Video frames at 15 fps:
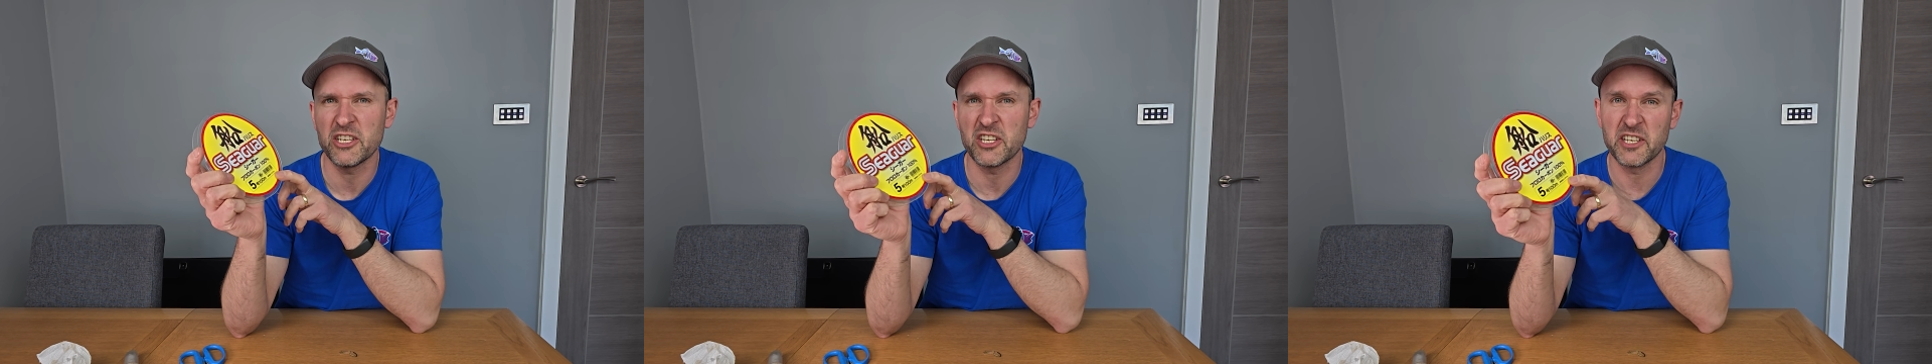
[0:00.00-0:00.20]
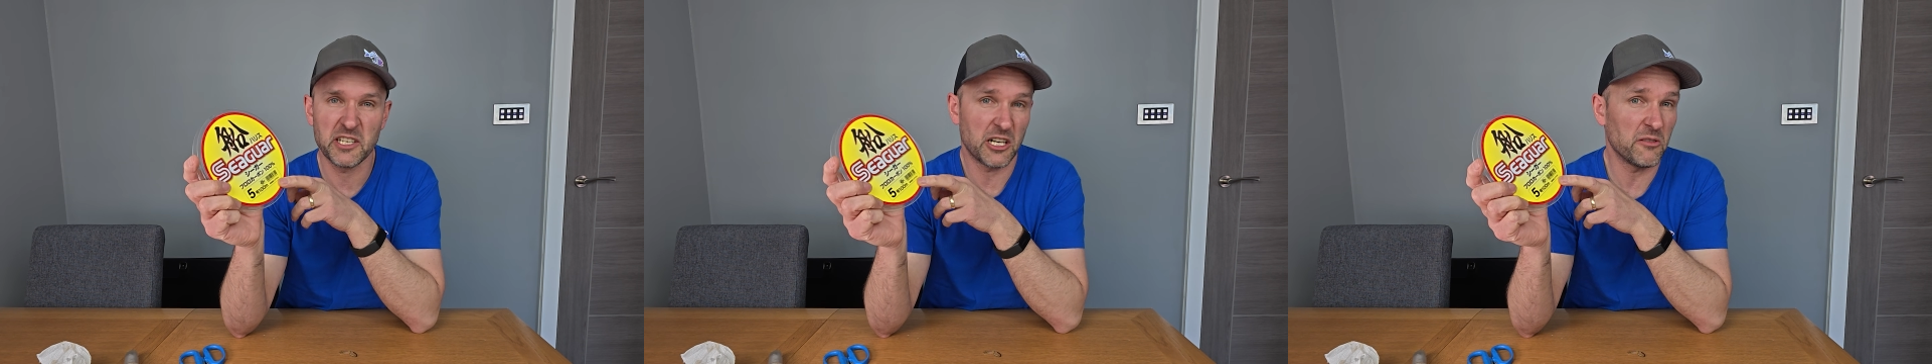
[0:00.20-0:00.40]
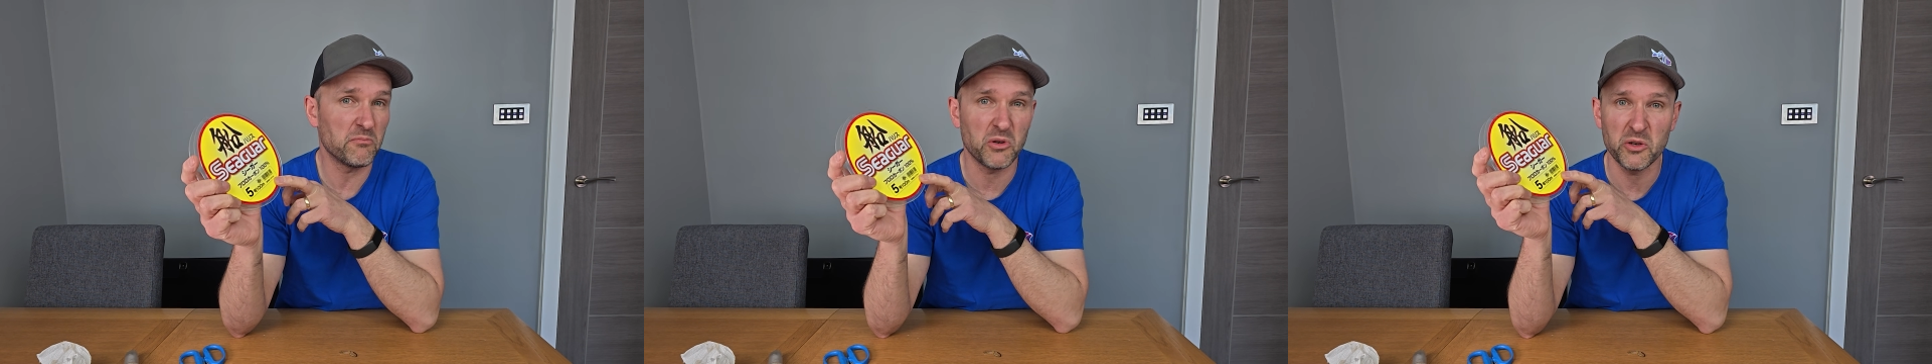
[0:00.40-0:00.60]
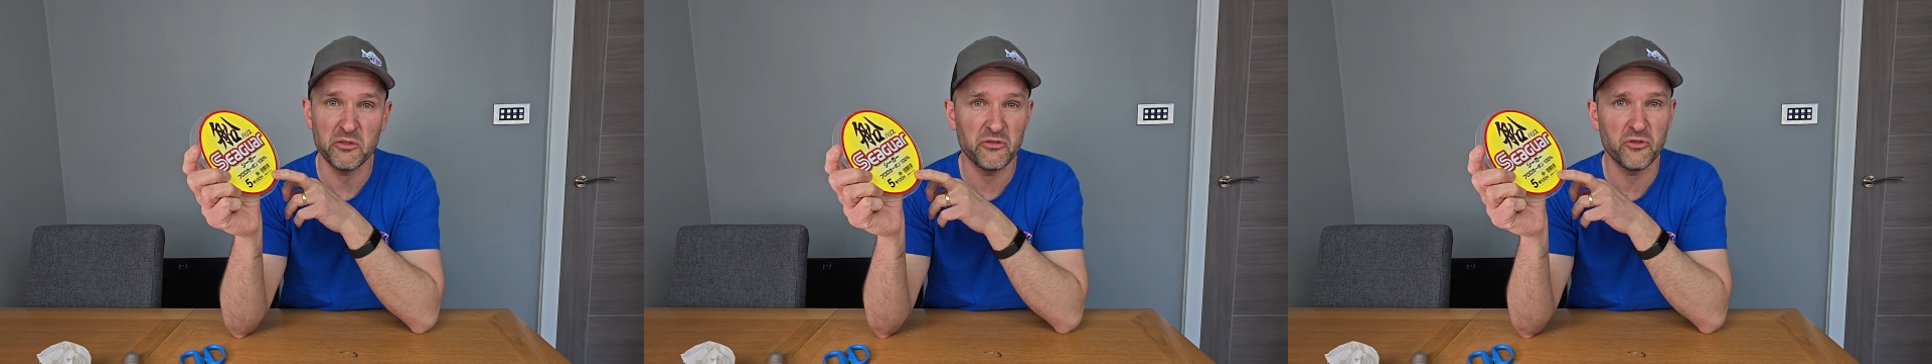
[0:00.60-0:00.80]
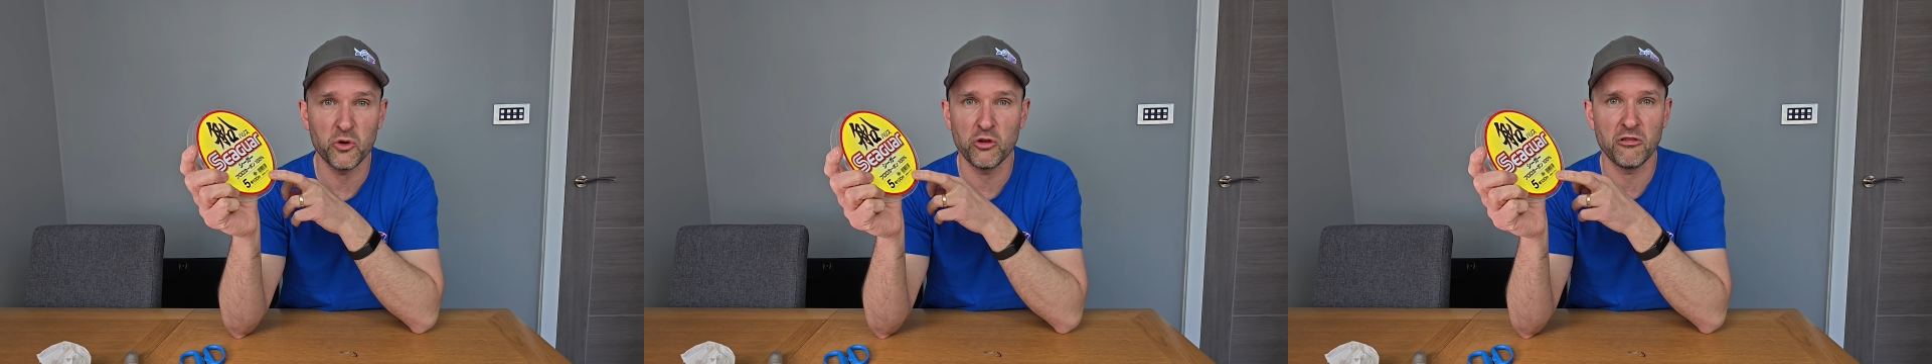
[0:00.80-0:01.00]
you can get up
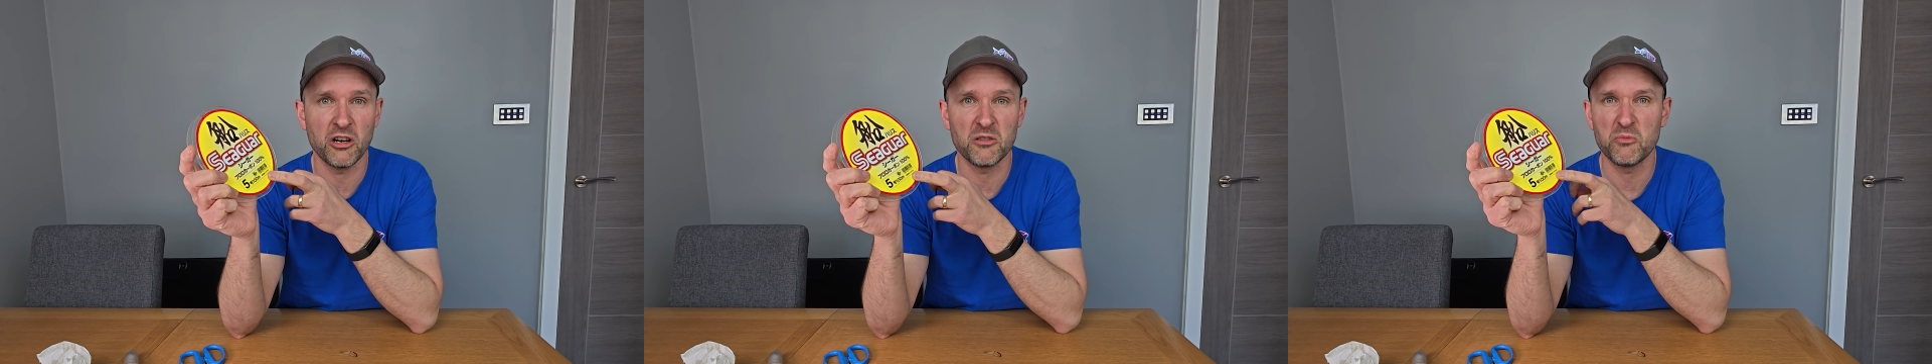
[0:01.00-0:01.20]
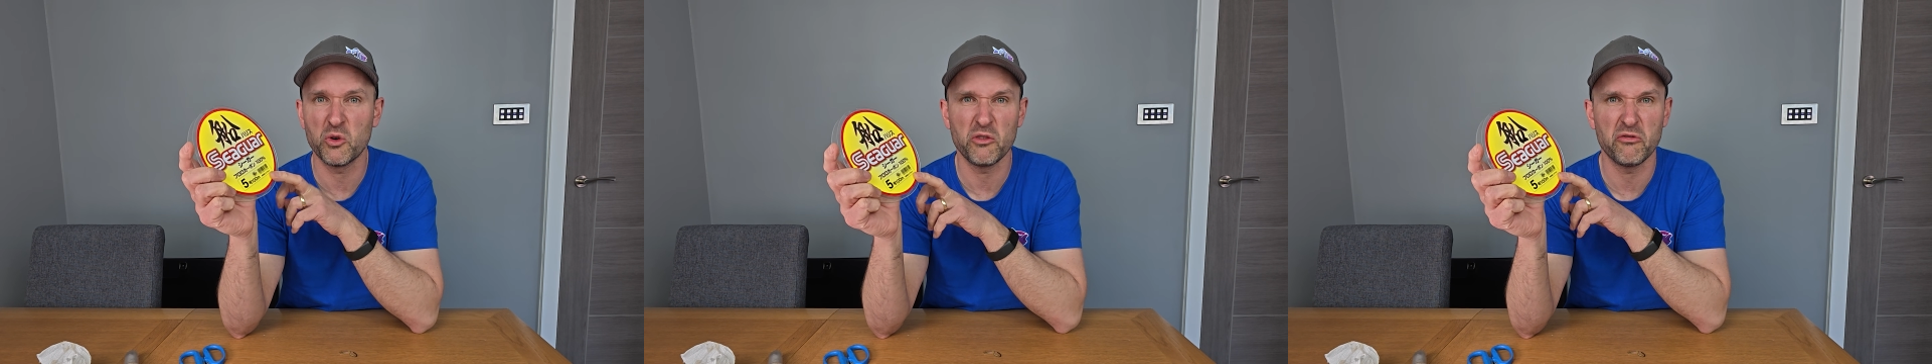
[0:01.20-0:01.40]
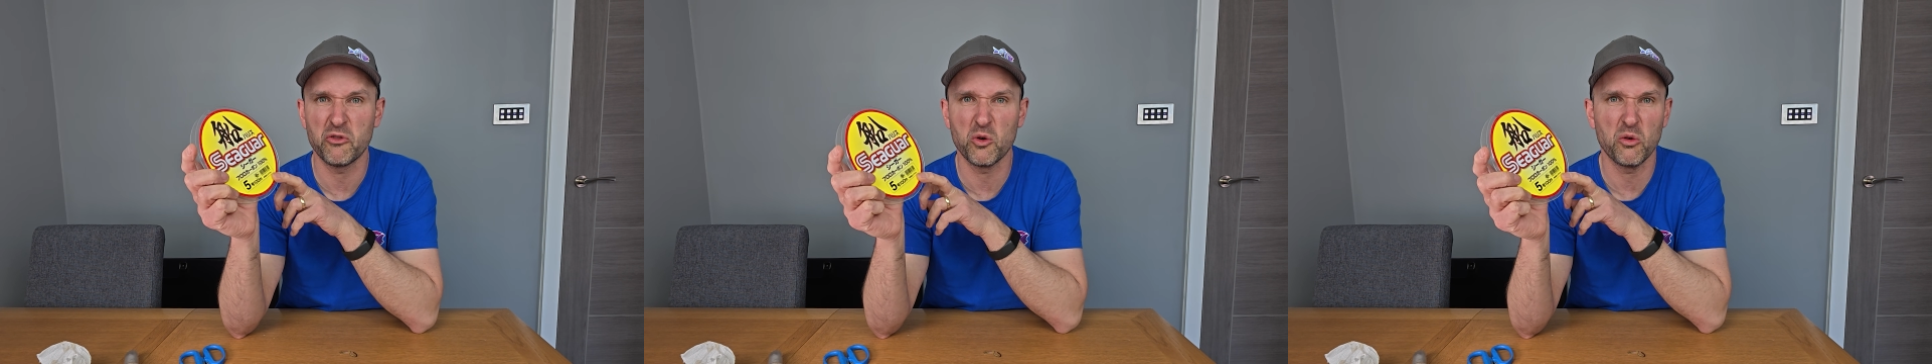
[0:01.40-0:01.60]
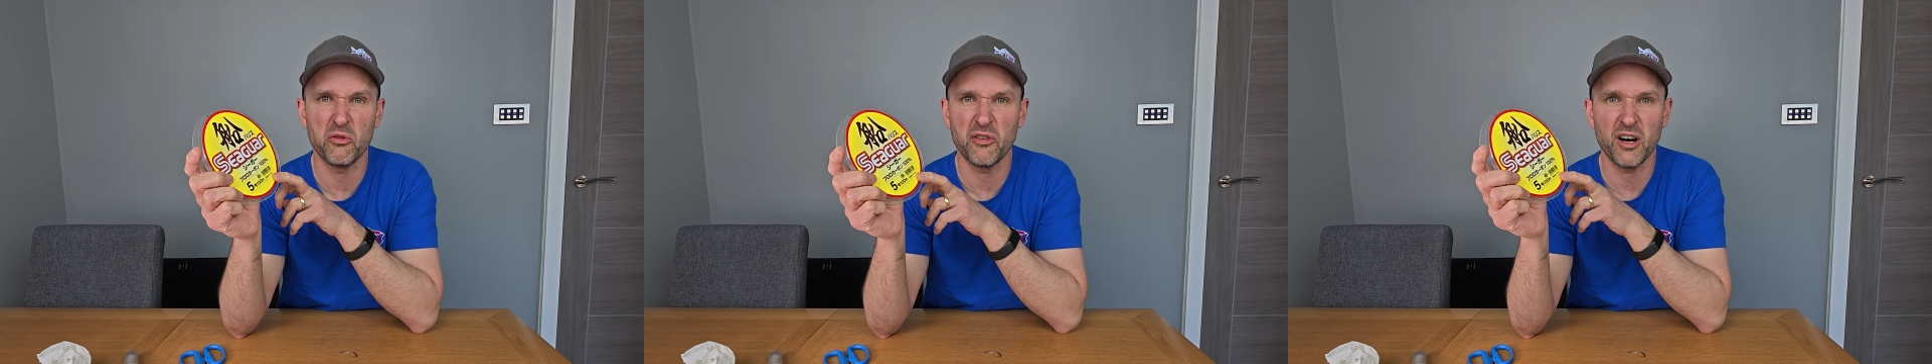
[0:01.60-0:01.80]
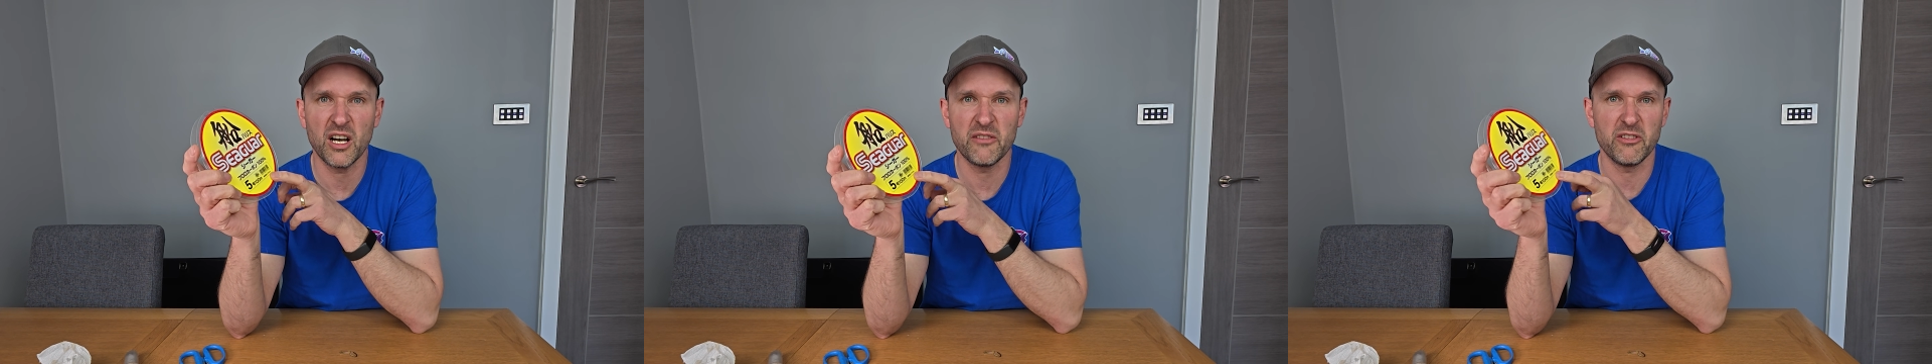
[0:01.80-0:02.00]
0.40,
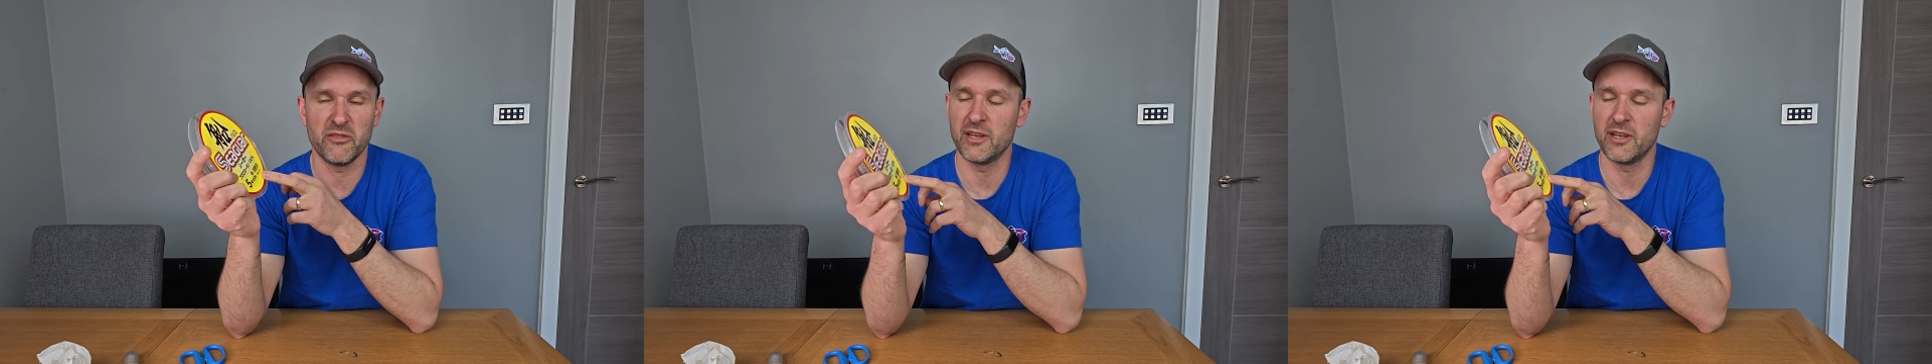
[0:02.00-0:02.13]
0.45